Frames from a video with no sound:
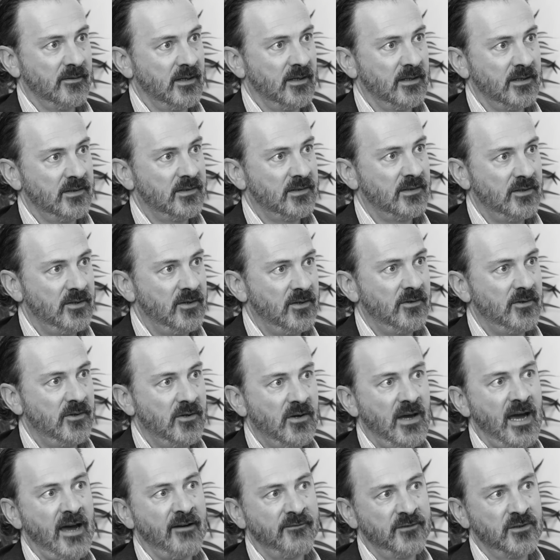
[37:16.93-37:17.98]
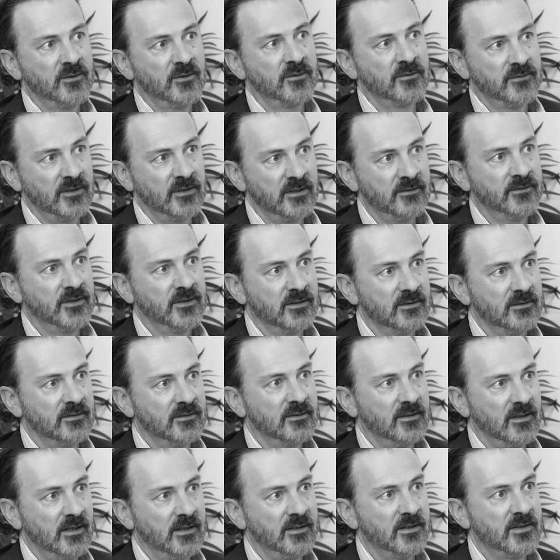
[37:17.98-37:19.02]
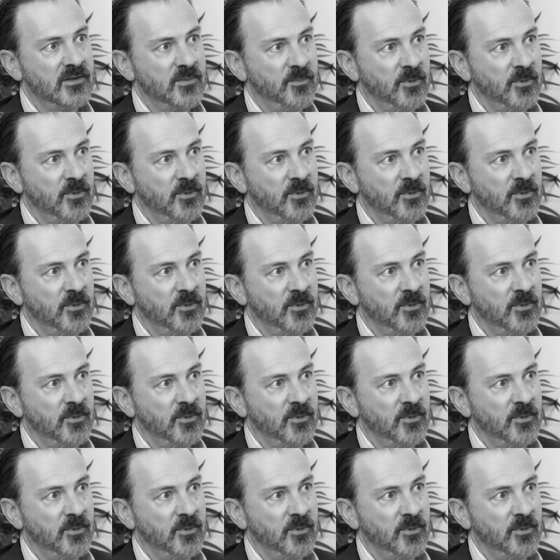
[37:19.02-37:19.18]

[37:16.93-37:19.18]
right? You you have to have lived it and